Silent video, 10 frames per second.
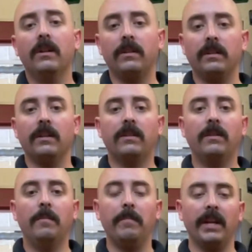clean
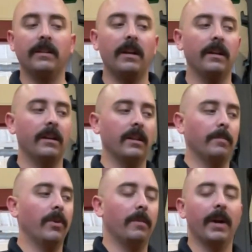this, maintain it, and then
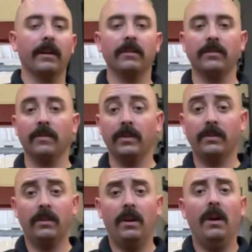put it back into
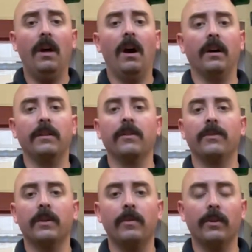service. The other
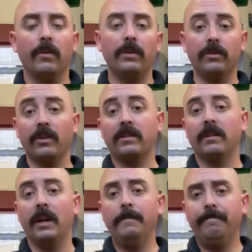thing we are going to address
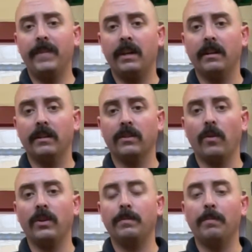today is
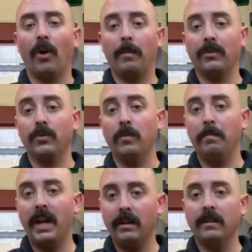going to be proper tool
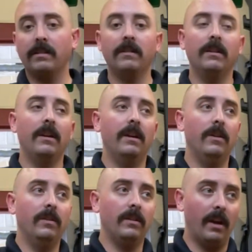maintenance
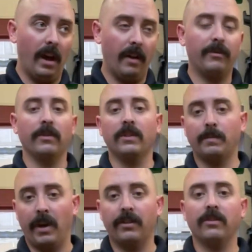after
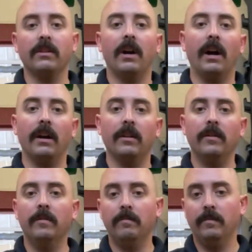inspection on
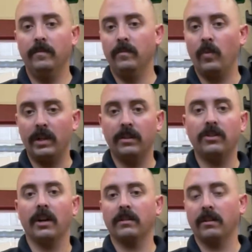weekly
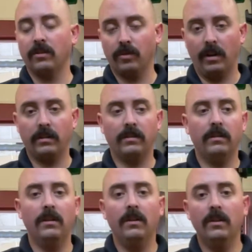checks on the tools.
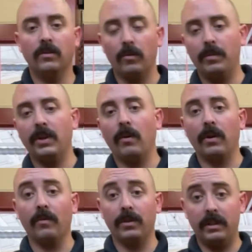We'll be
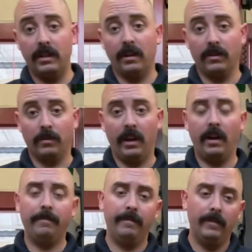going over the details of
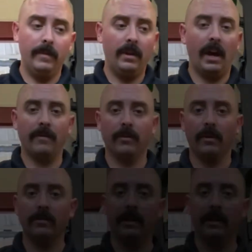that after.